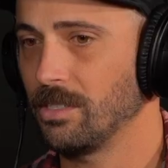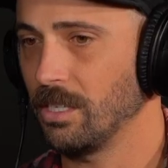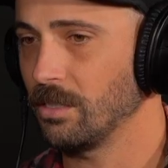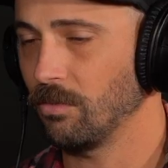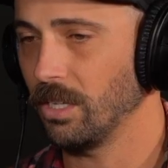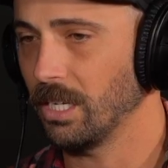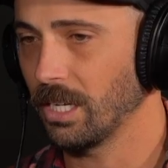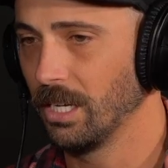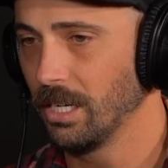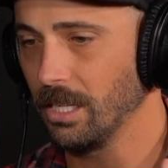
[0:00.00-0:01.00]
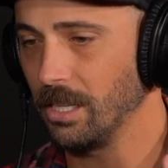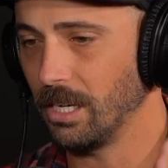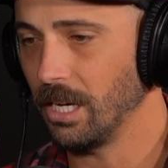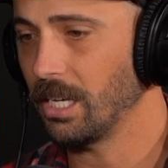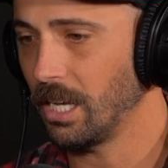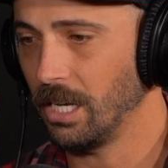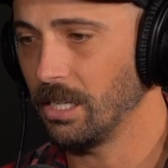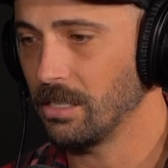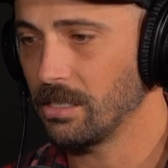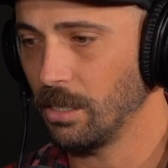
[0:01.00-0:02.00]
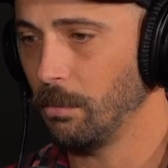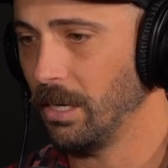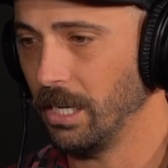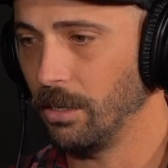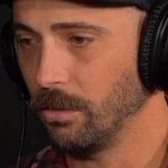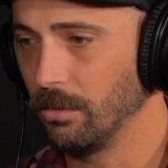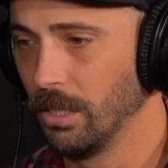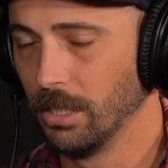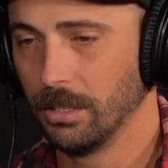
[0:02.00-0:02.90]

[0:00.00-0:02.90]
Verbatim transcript: sense of like that I can somehow